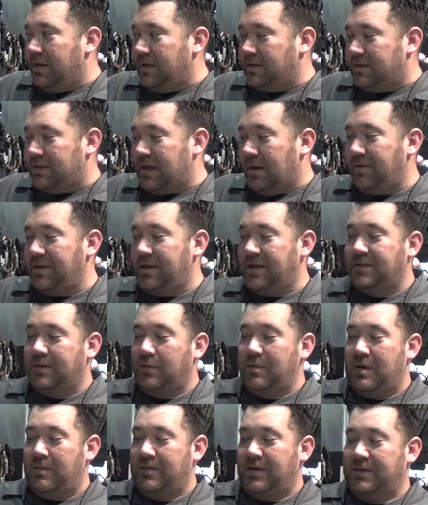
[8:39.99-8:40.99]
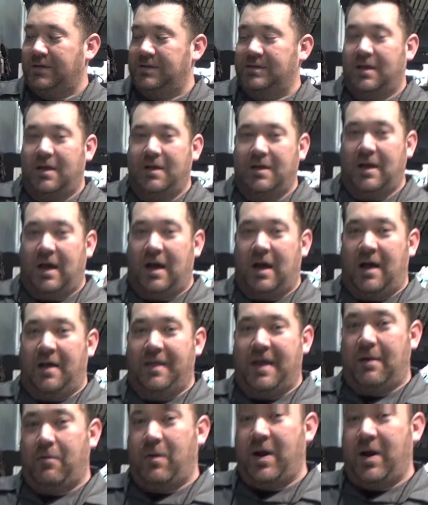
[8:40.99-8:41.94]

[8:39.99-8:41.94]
Some of these Amoebas that